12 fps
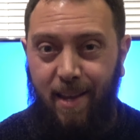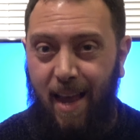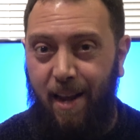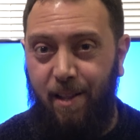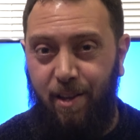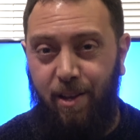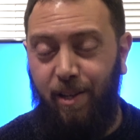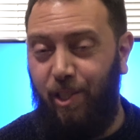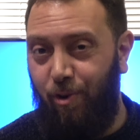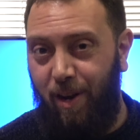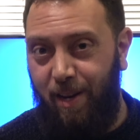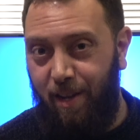Canada,
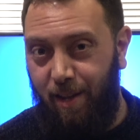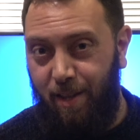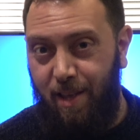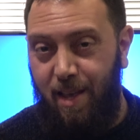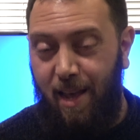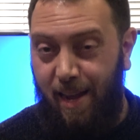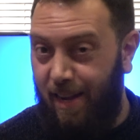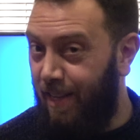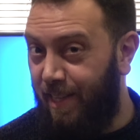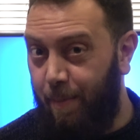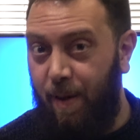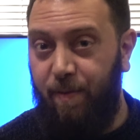Australia, and
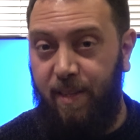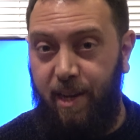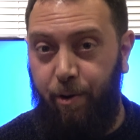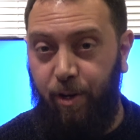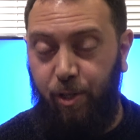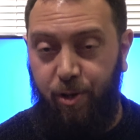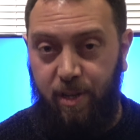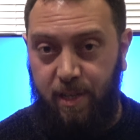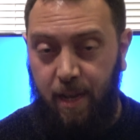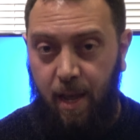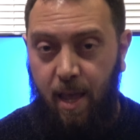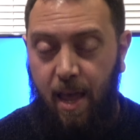some other
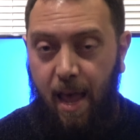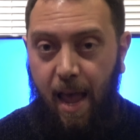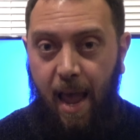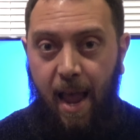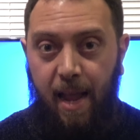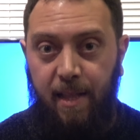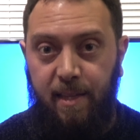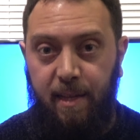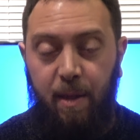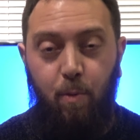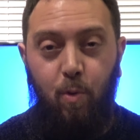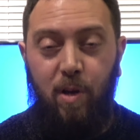territories. And
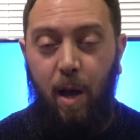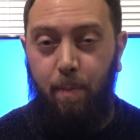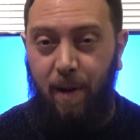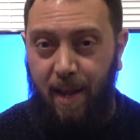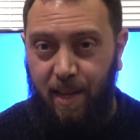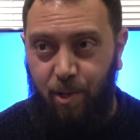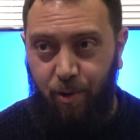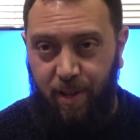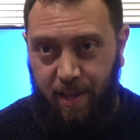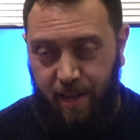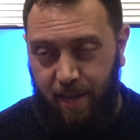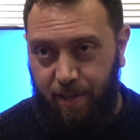it will come later in the
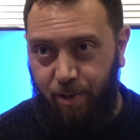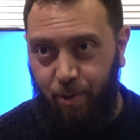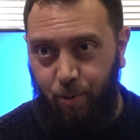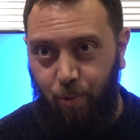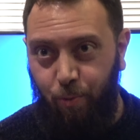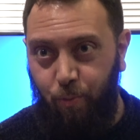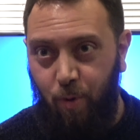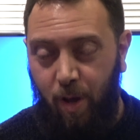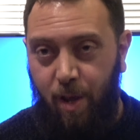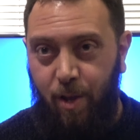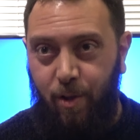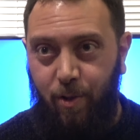year
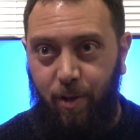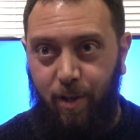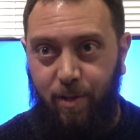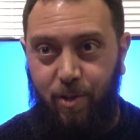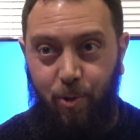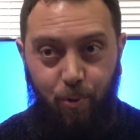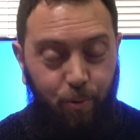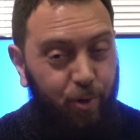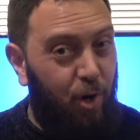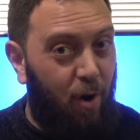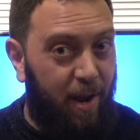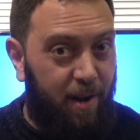to
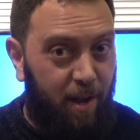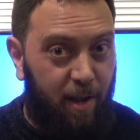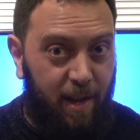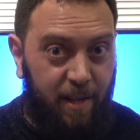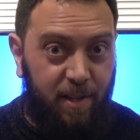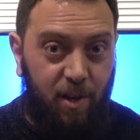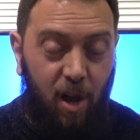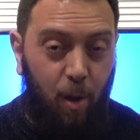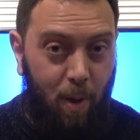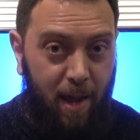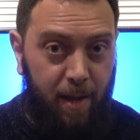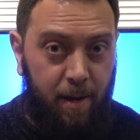China and
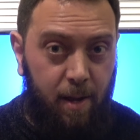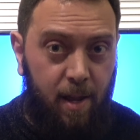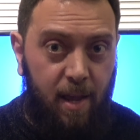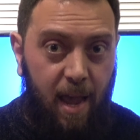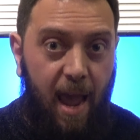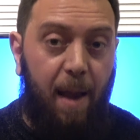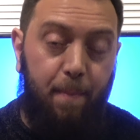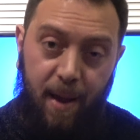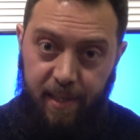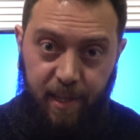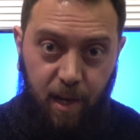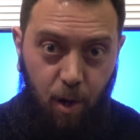Taiwan and
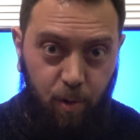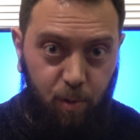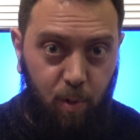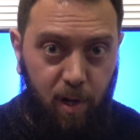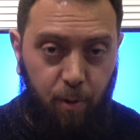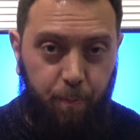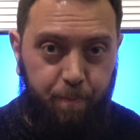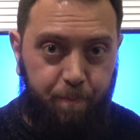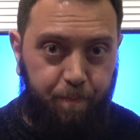Mexico as well.